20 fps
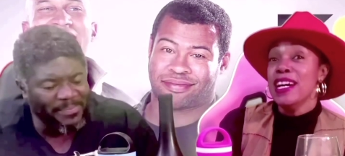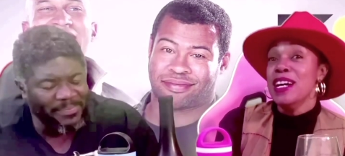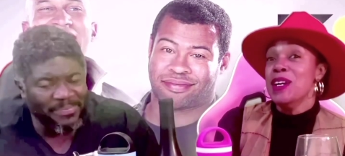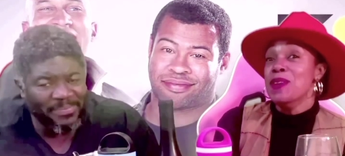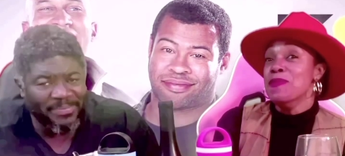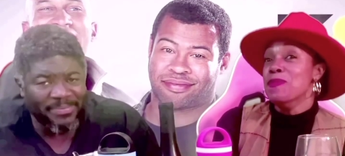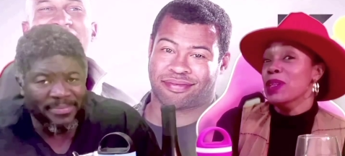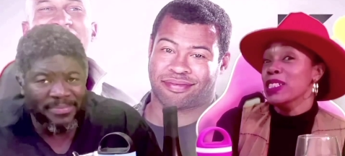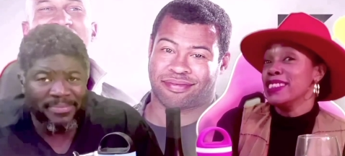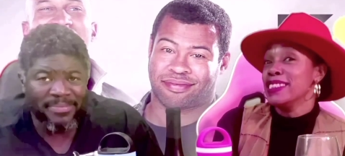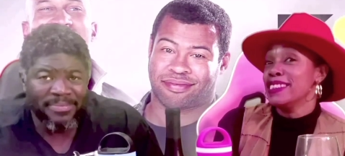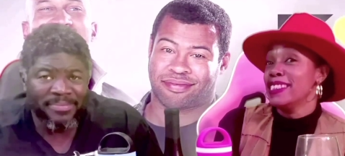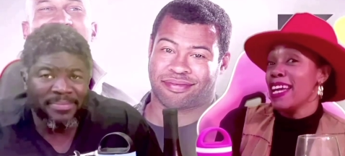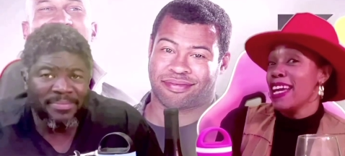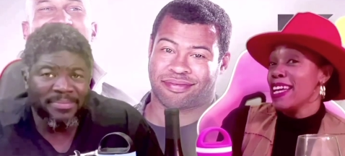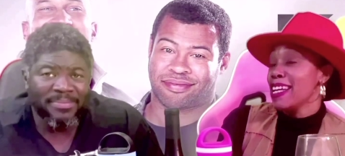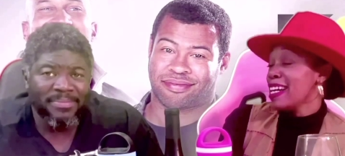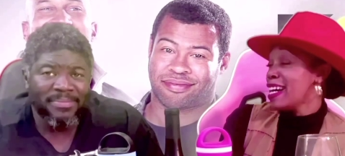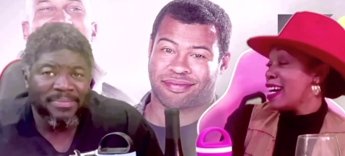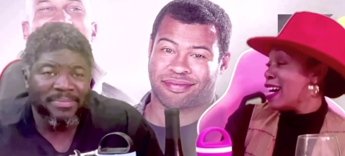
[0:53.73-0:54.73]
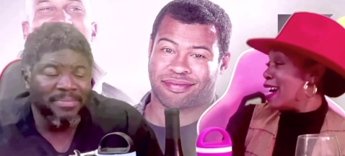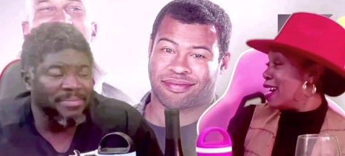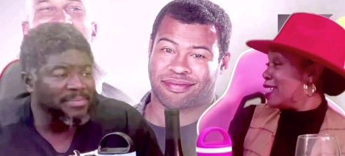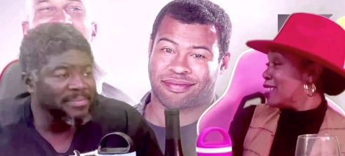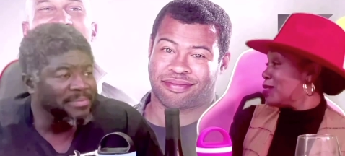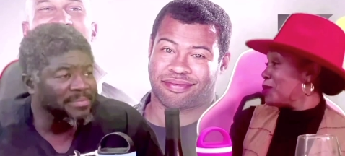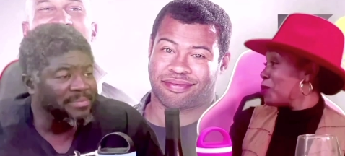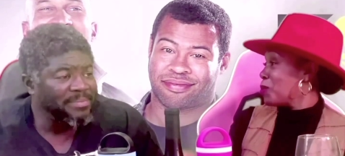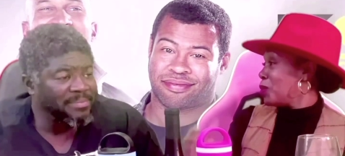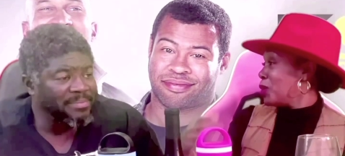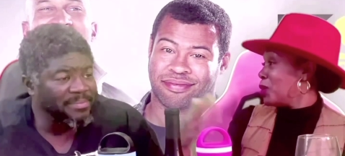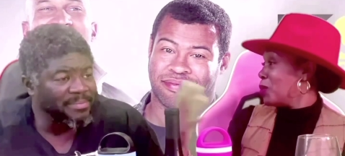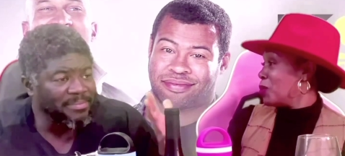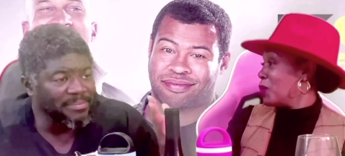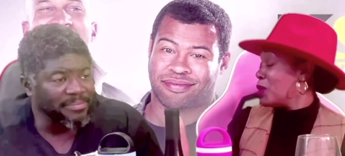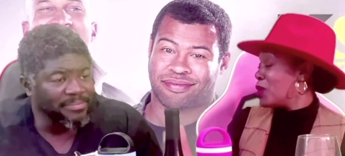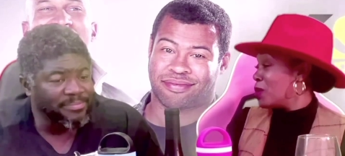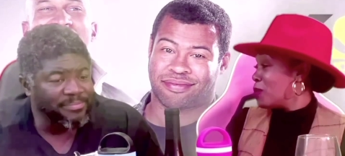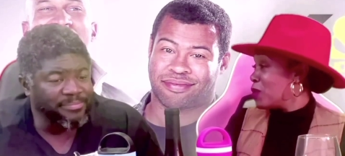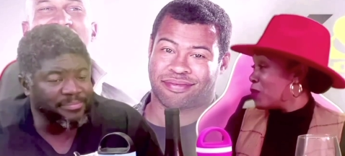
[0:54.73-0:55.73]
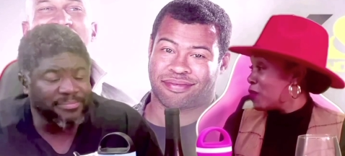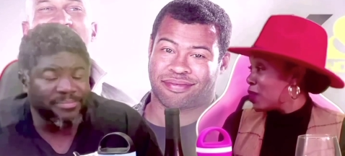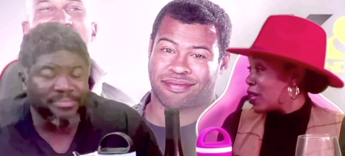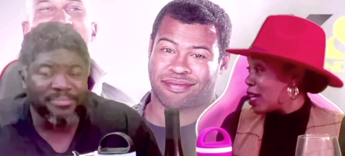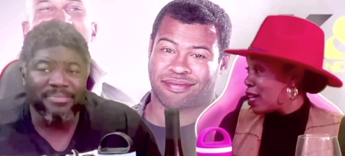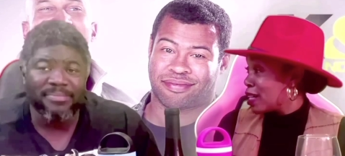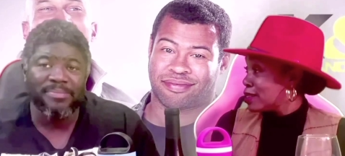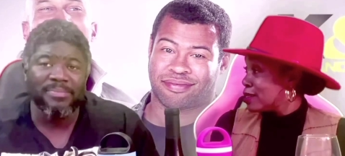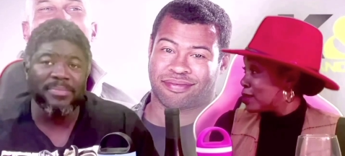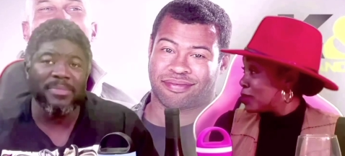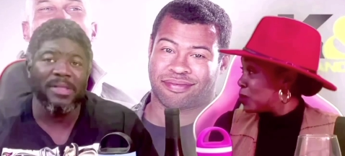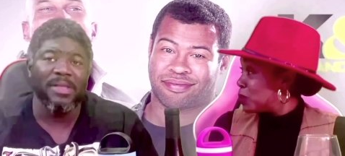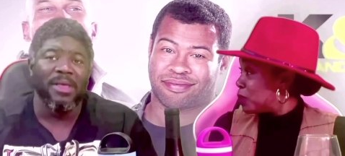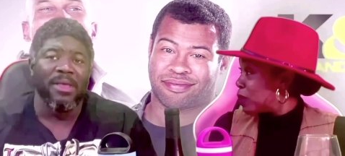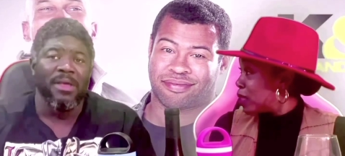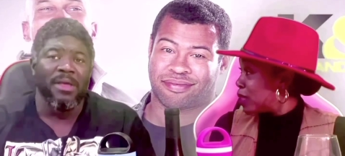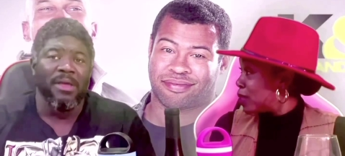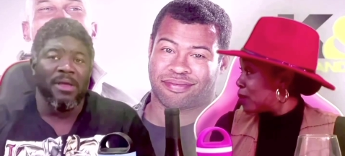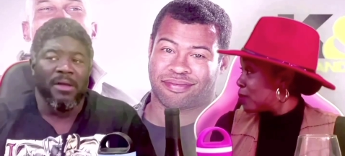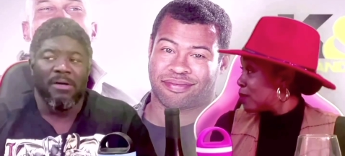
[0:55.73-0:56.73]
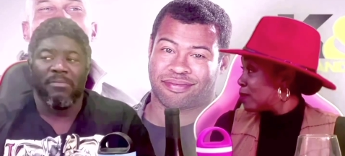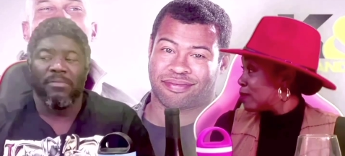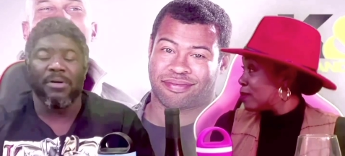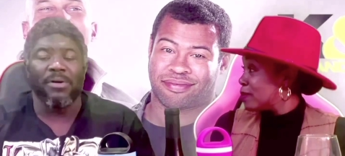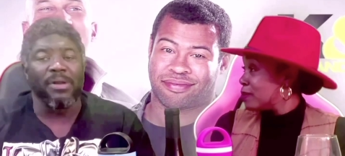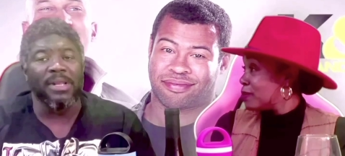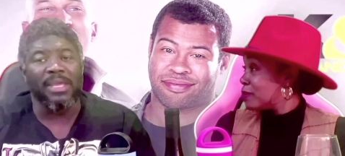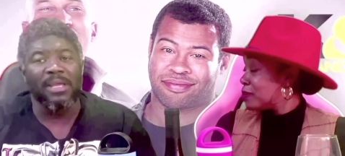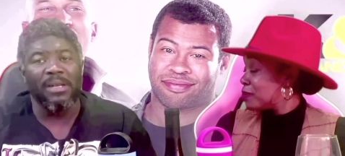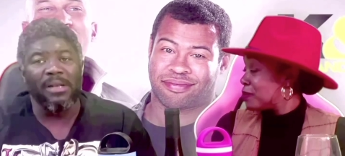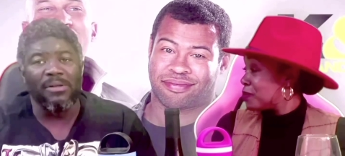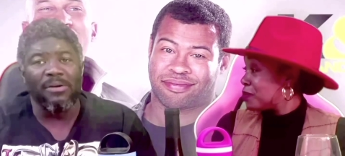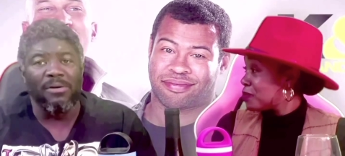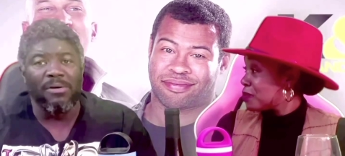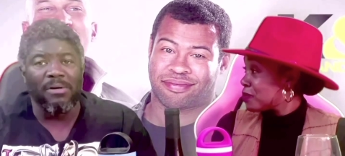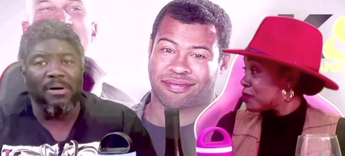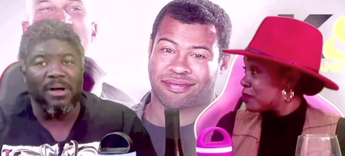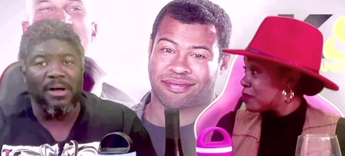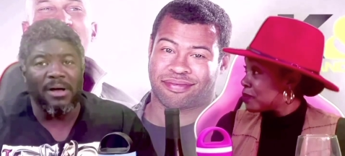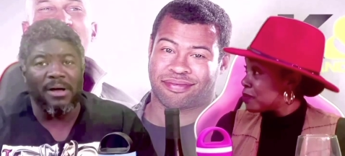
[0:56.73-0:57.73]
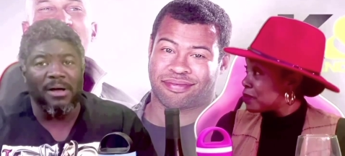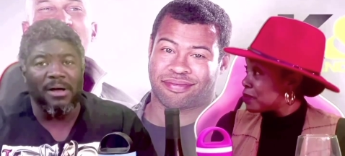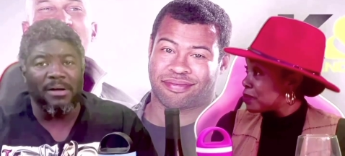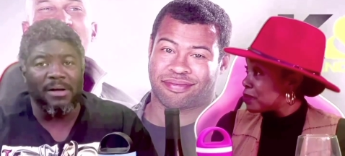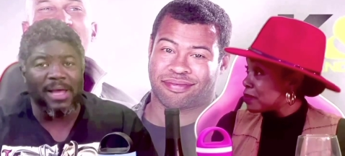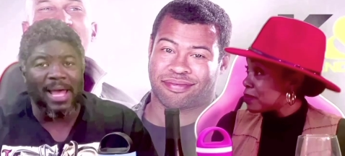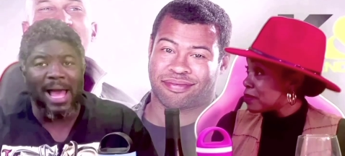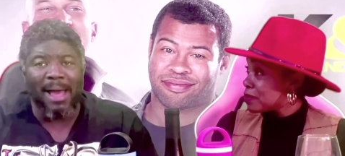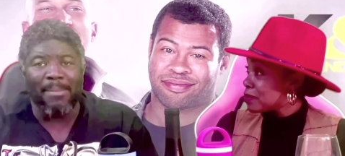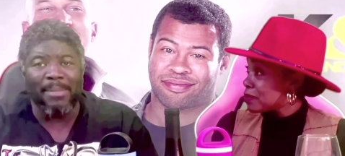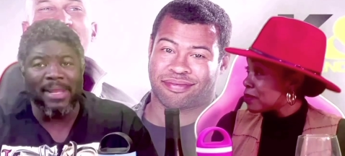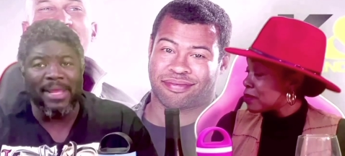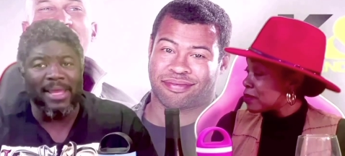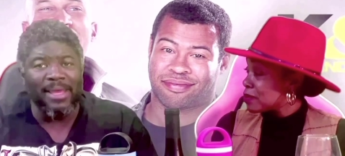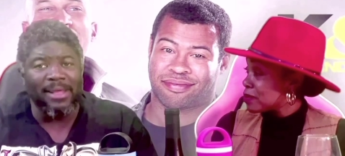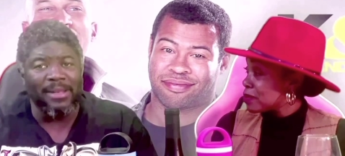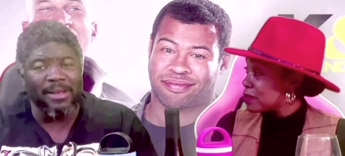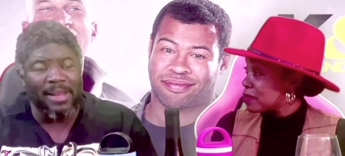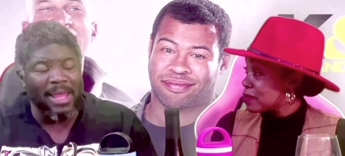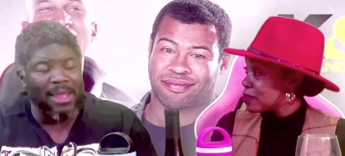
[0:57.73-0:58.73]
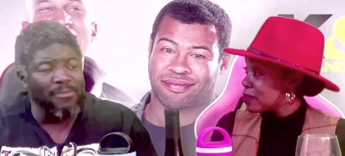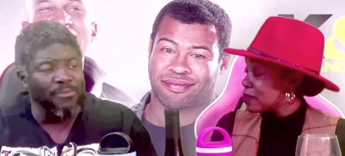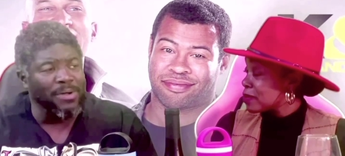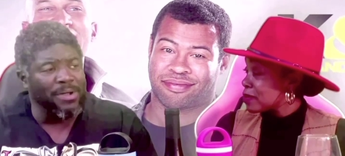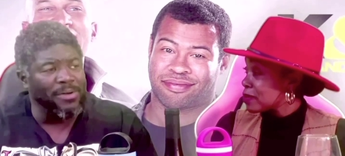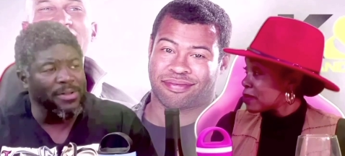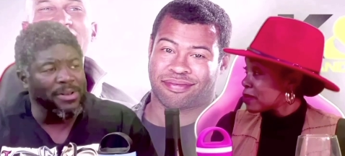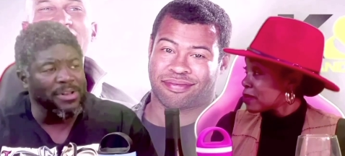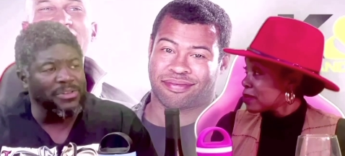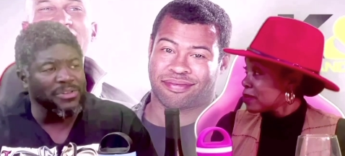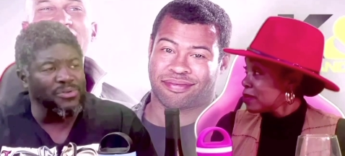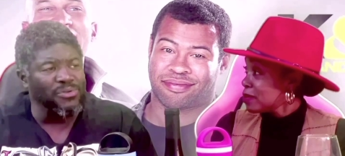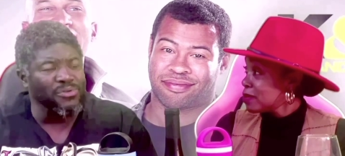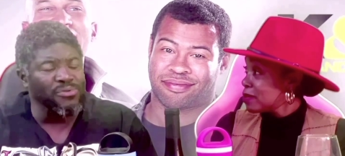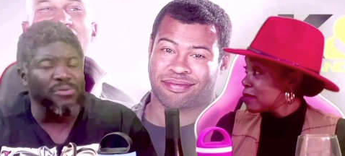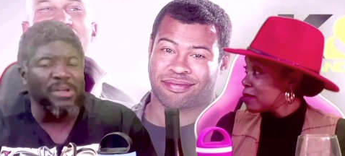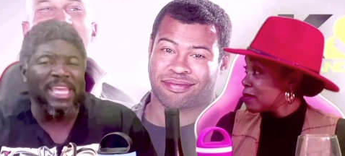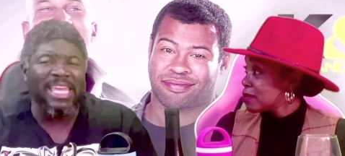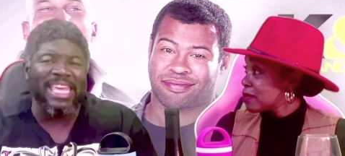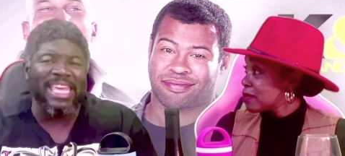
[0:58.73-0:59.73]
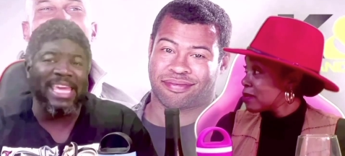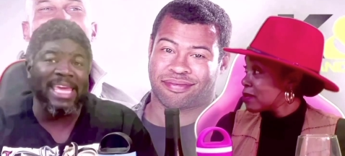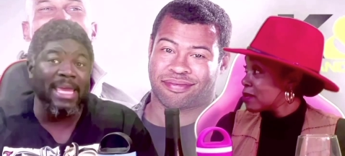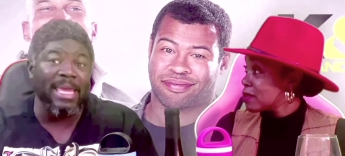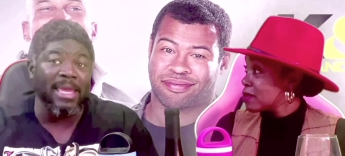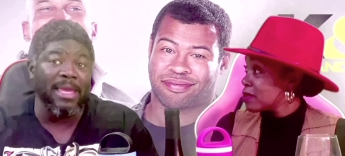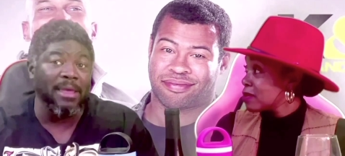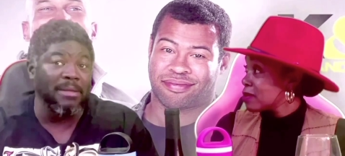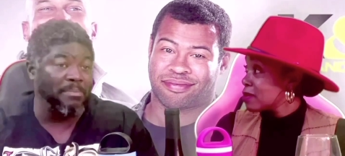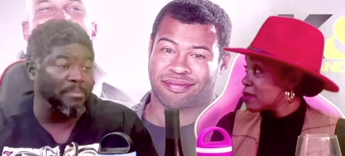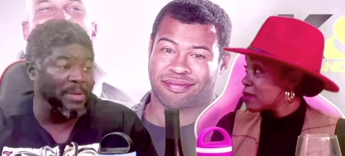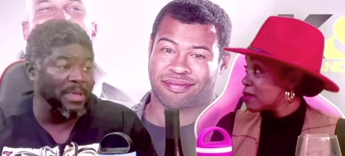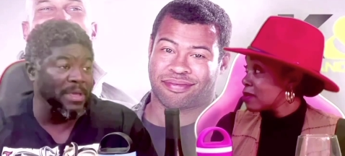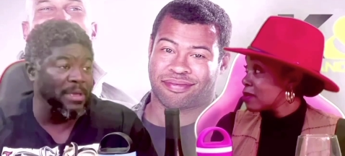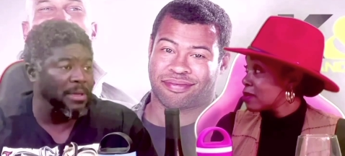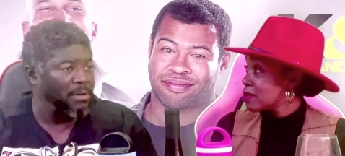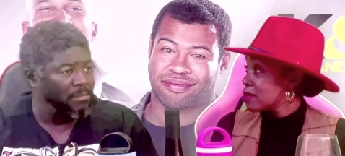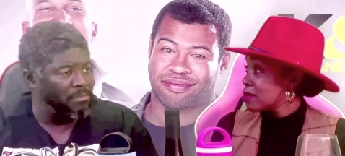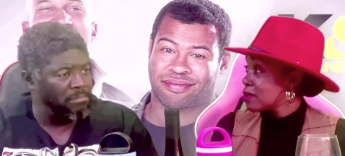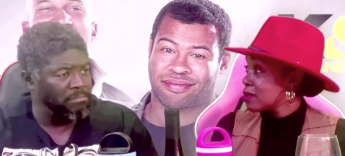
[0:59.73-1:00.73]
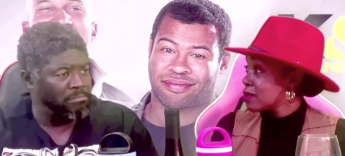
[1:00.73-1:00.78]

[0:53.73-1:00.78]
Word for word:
Speaker 1: But today, guys, what are we going to be reacting to, Big?
Speaker 2: We're going to get a little uh, comedy in today. We're going to do Key and Peele